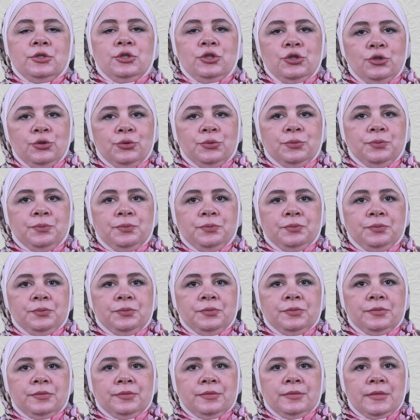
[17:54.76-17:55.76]
2,
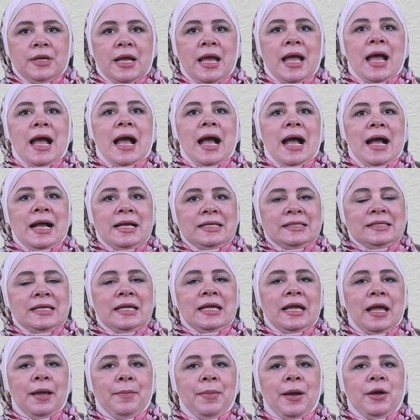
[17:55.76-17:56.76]

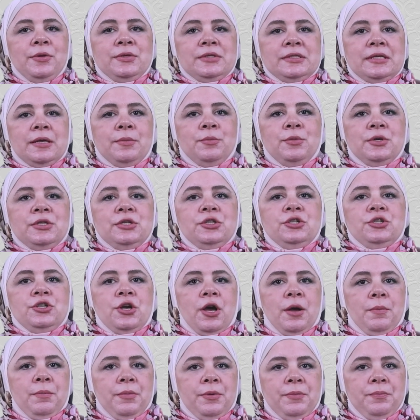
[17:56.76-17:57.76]
asking about someone's
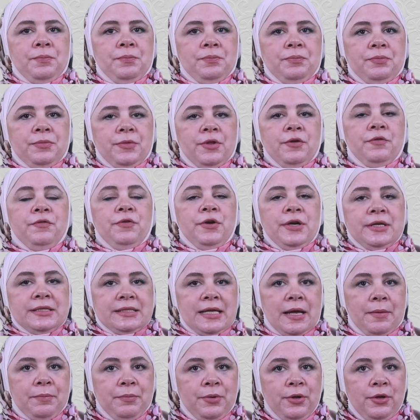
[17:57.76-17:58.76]
job. For
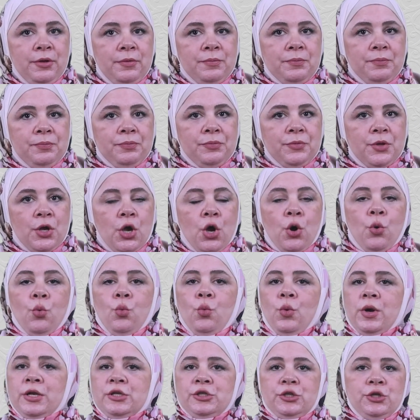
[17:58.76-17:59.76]
example,
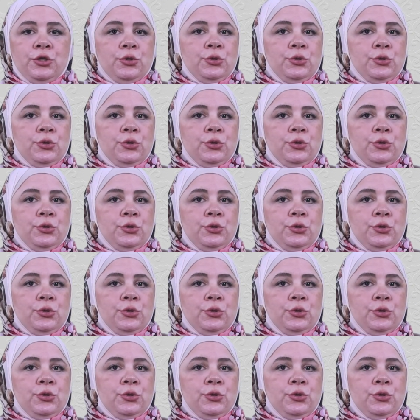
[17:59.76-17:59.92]
what do